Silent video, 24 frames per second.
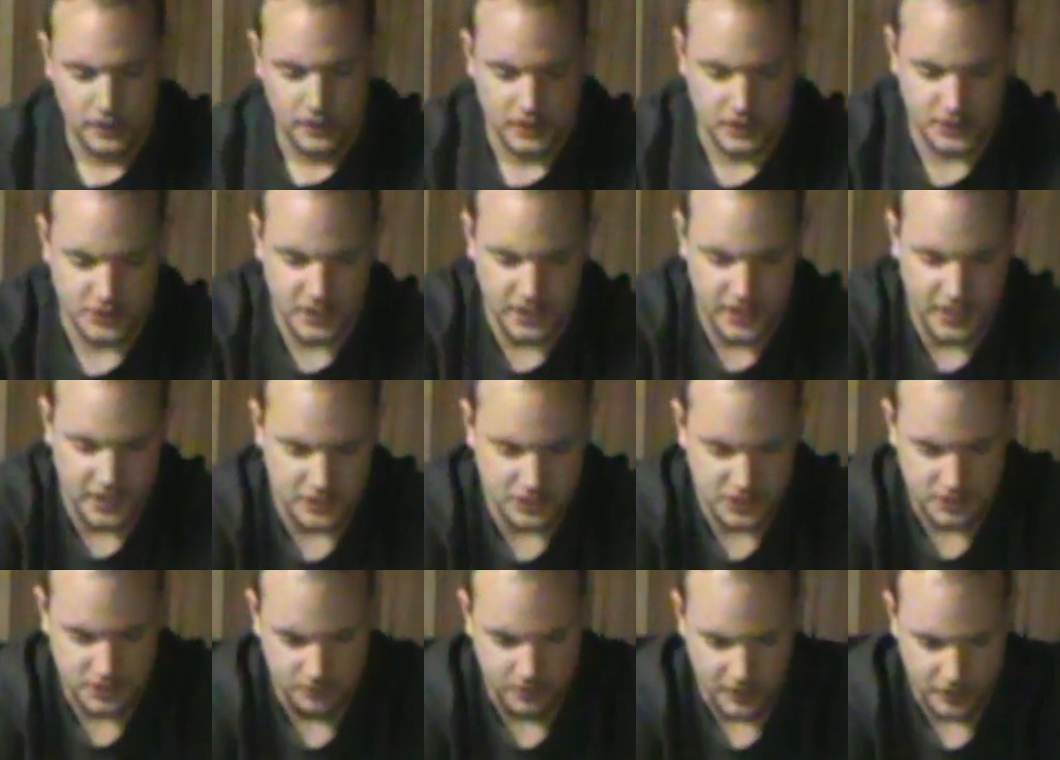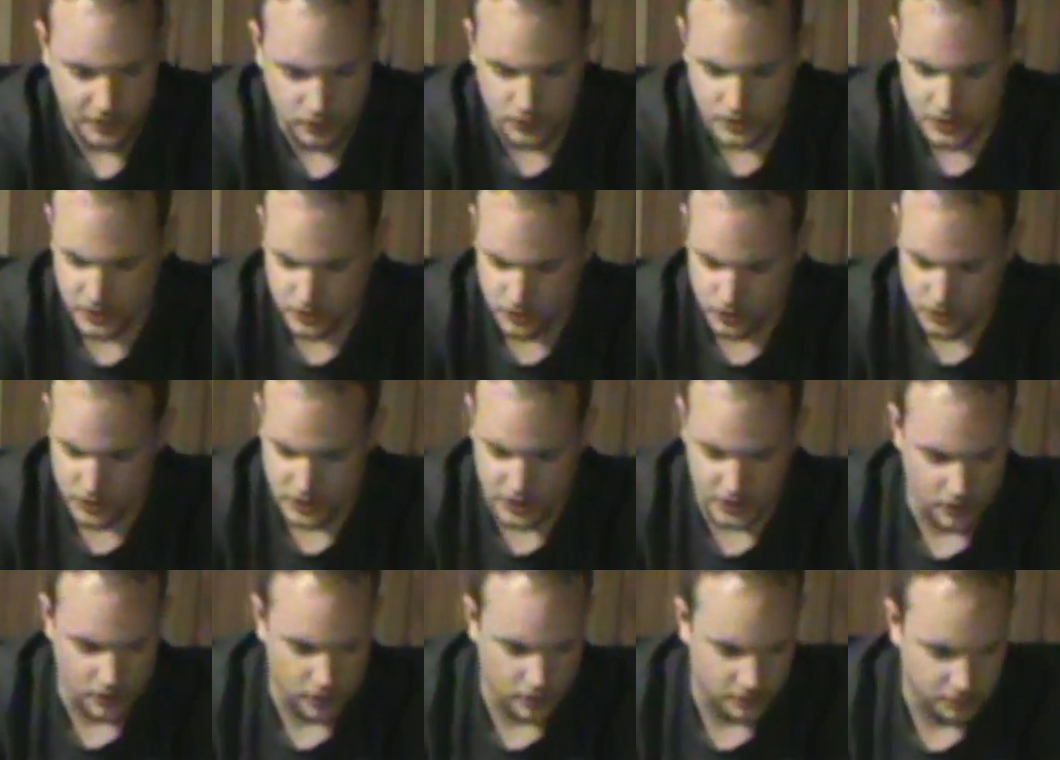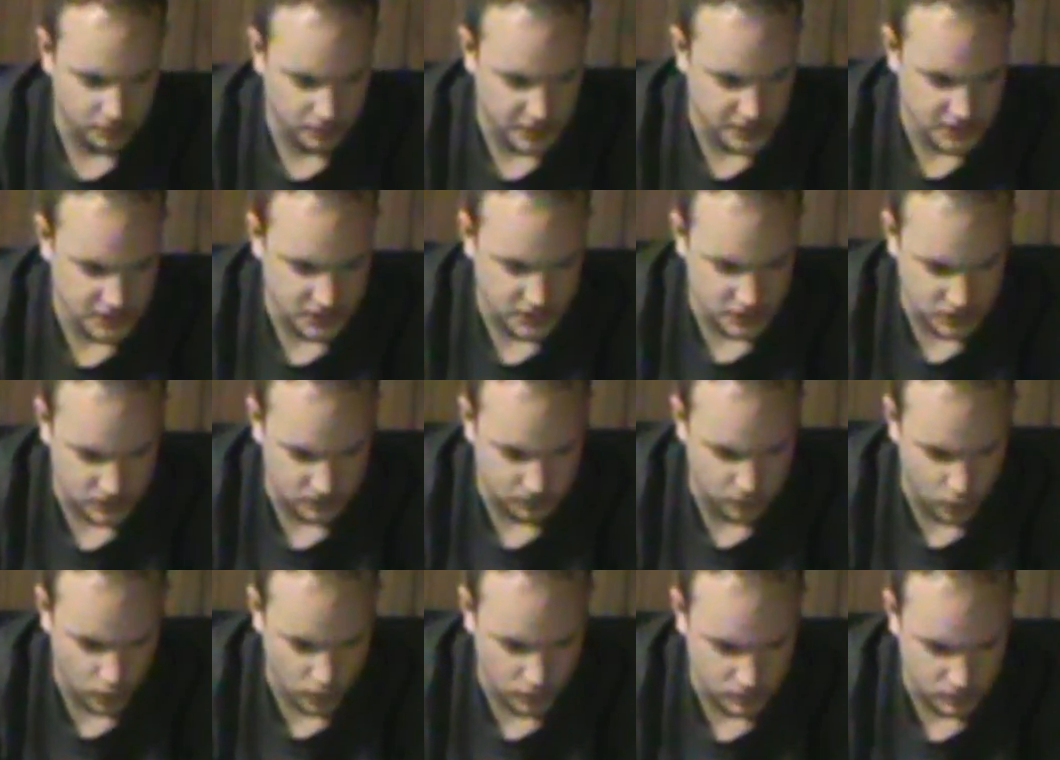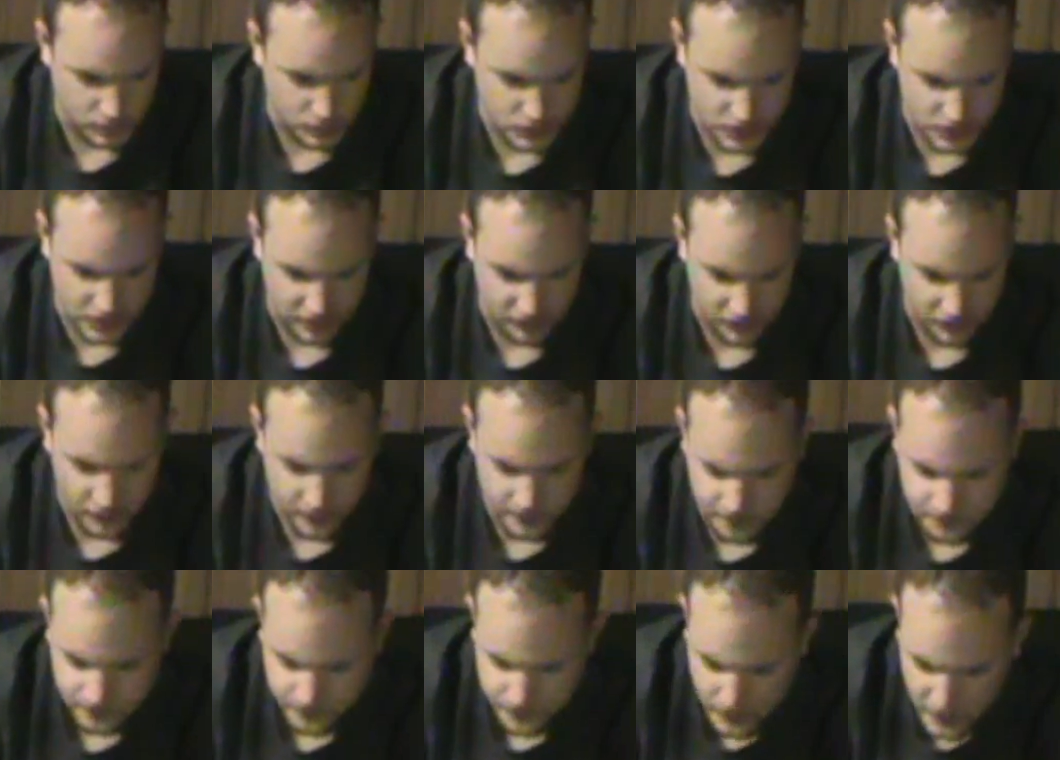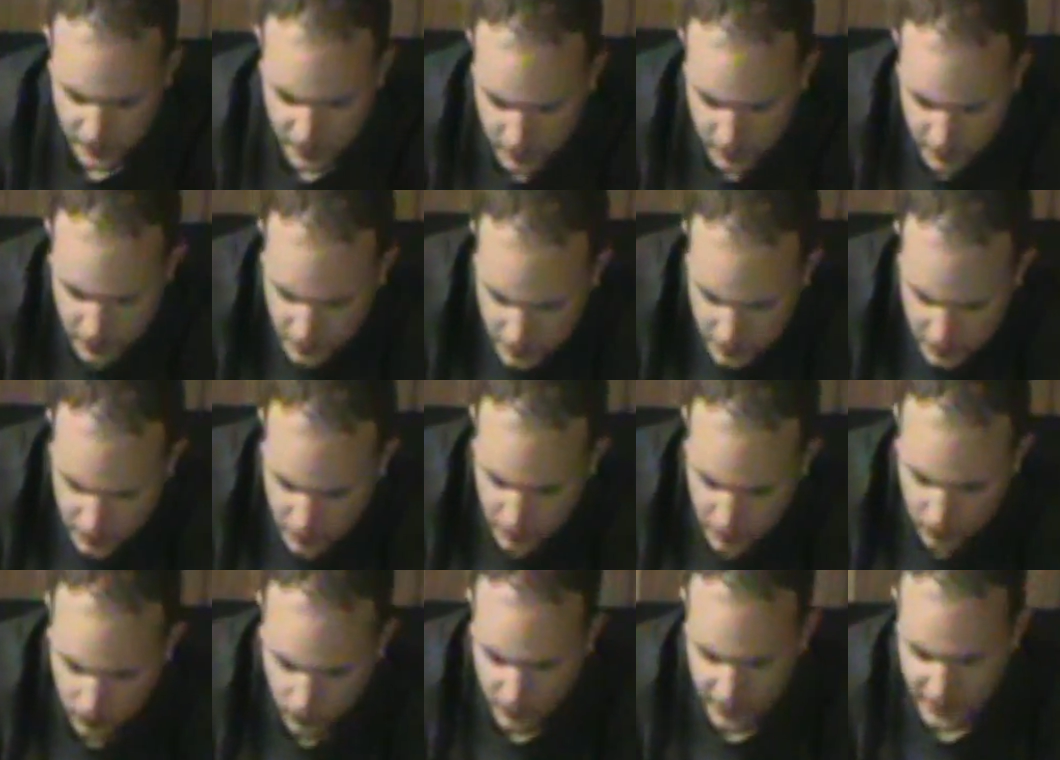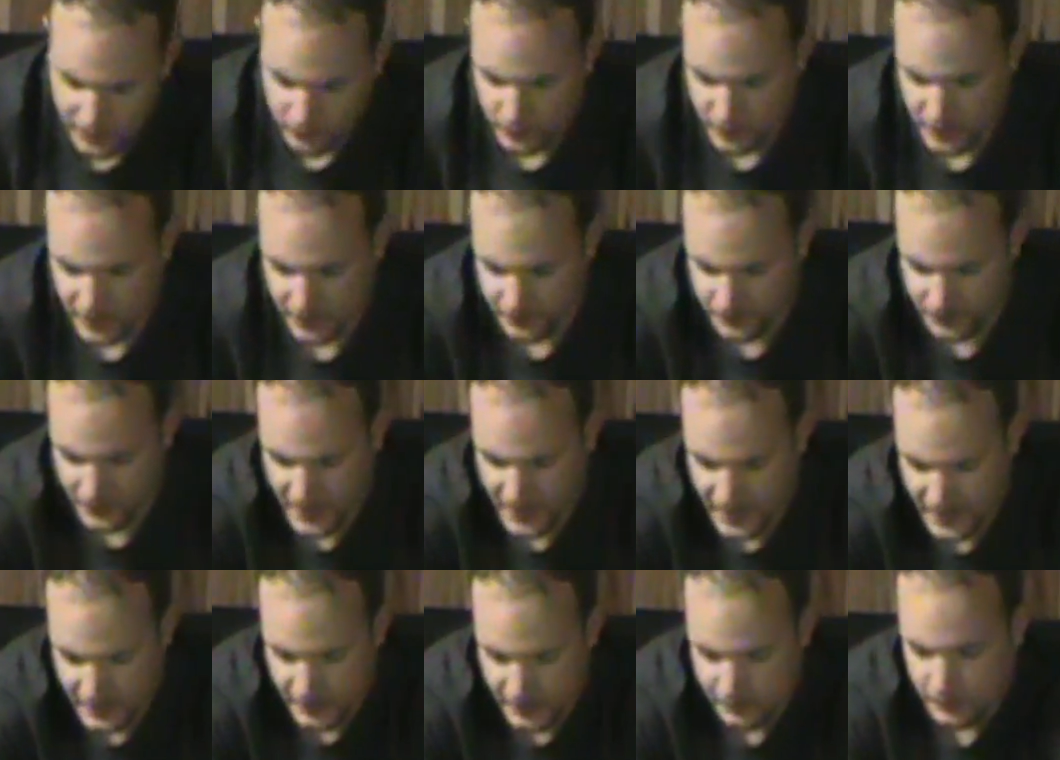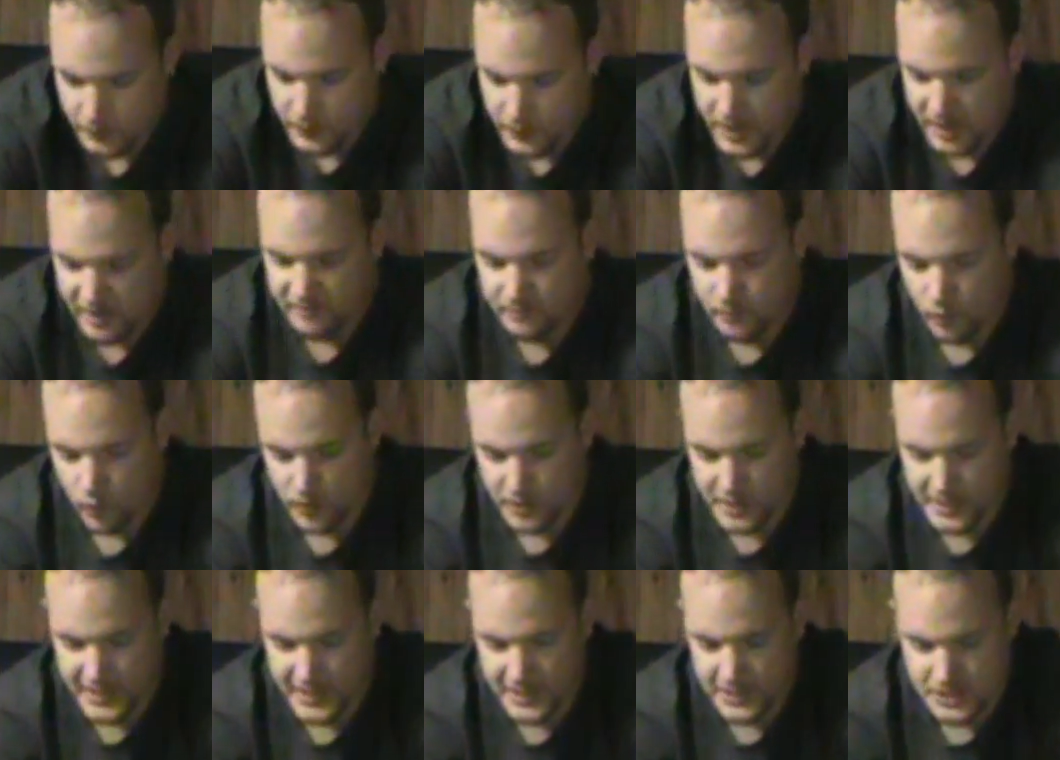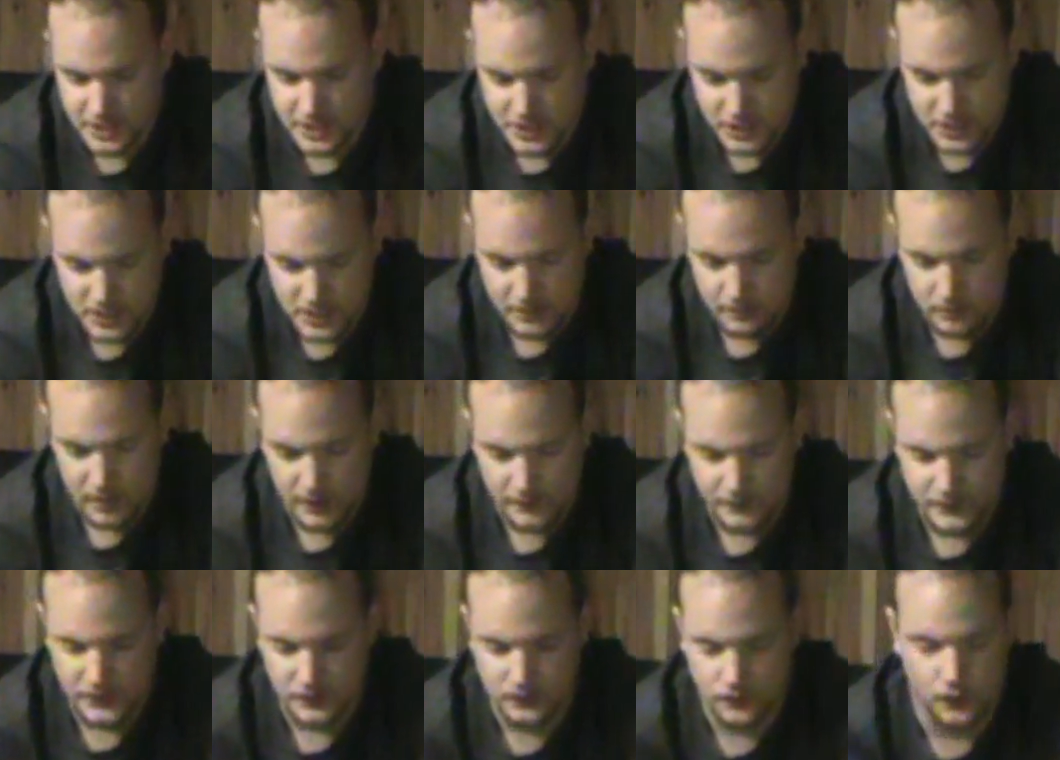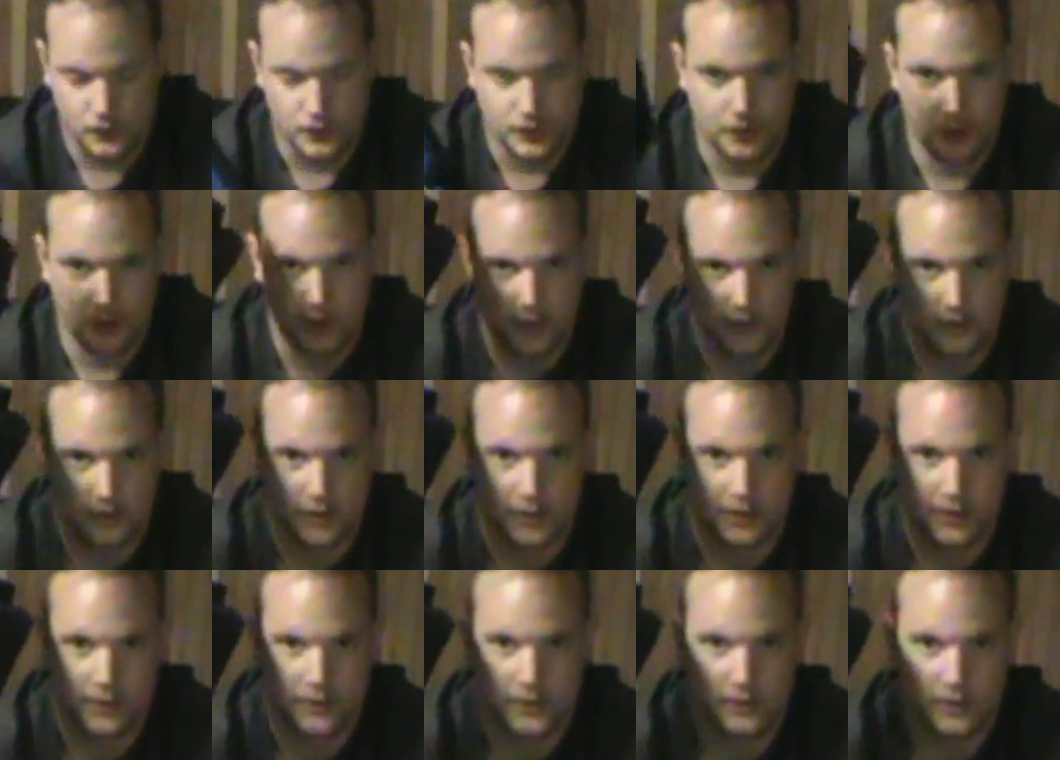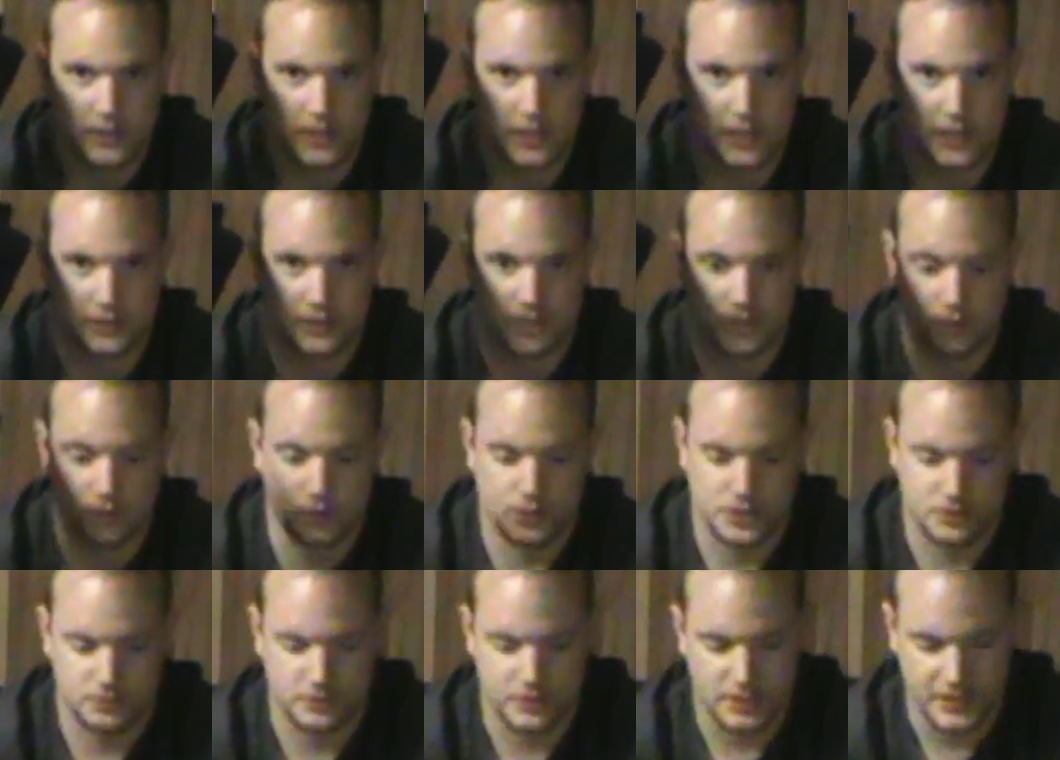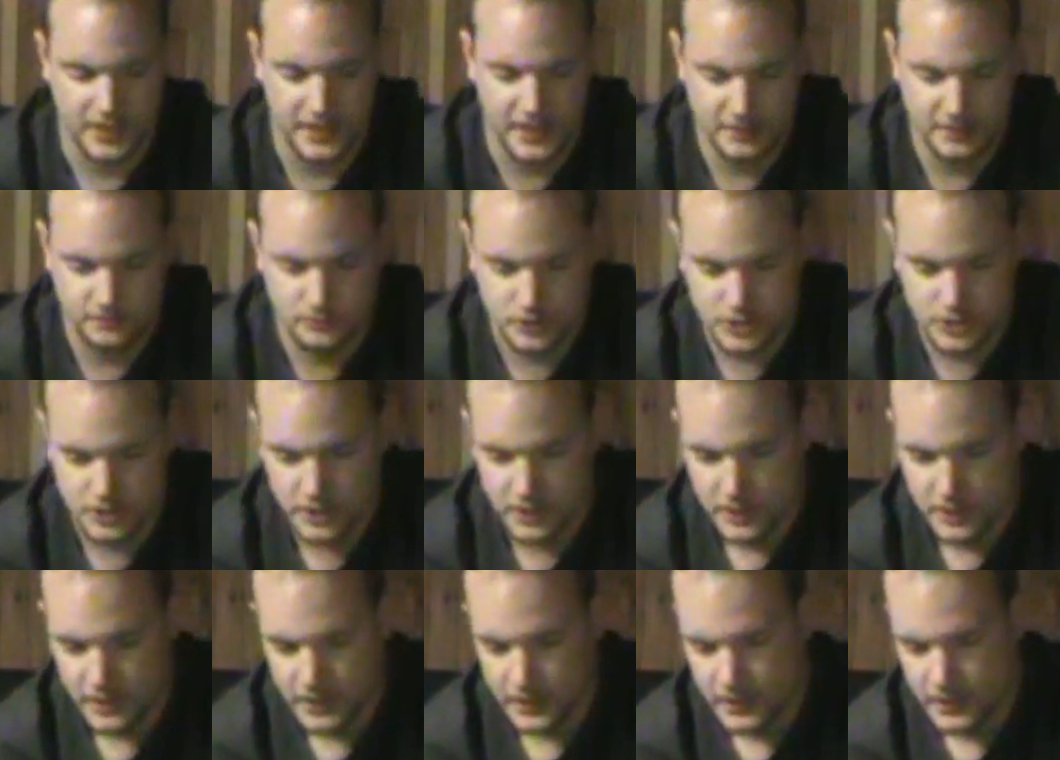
because I got somebody who's interested in all the PlayStation Portable stuff. Alright, we got that, and then we have more cases. I bought these for $1 to store some of the games.